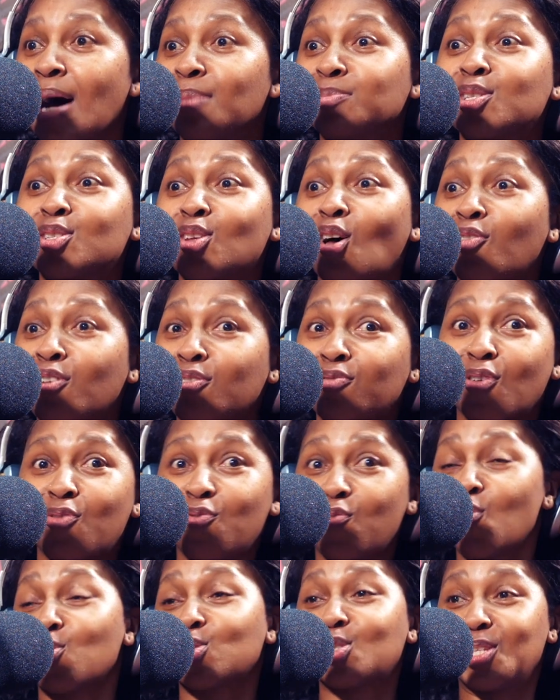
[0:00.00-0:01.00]
I'm sorry for
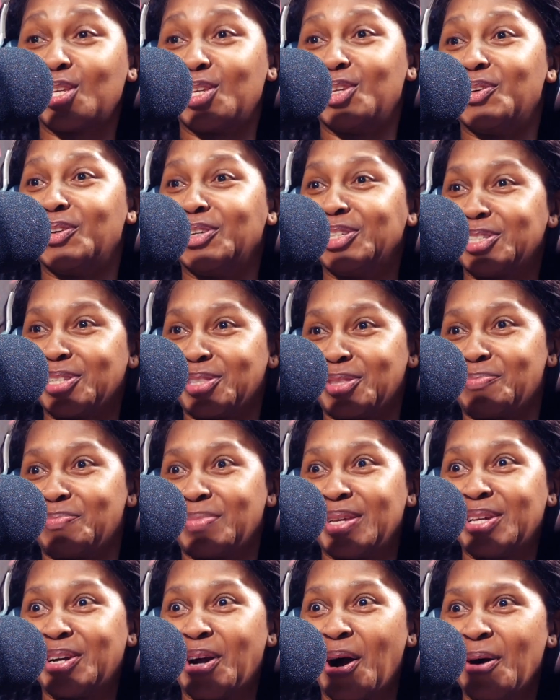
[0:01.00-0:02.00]
forcing you into the
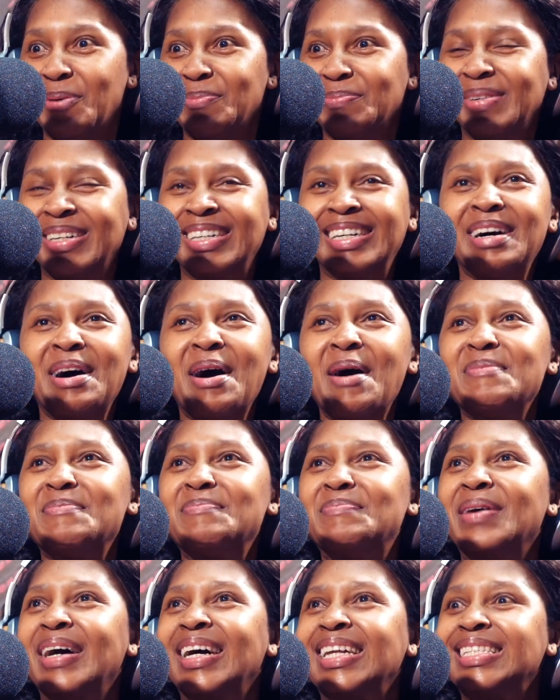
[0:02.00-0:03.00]
BCom,
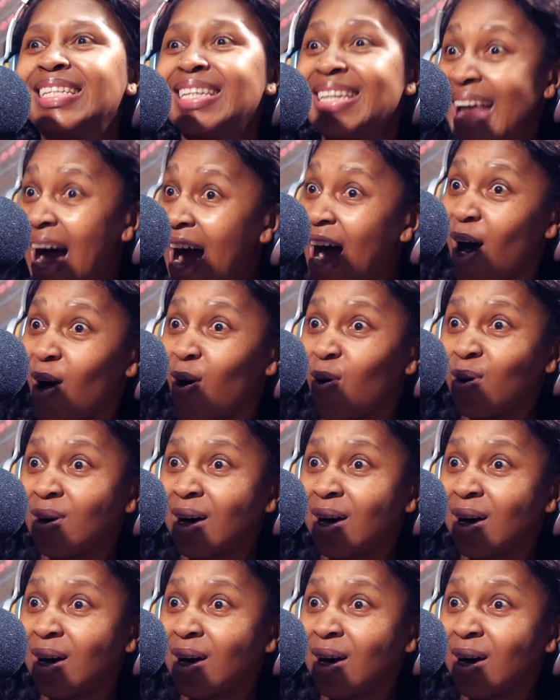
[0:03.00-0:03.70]
but now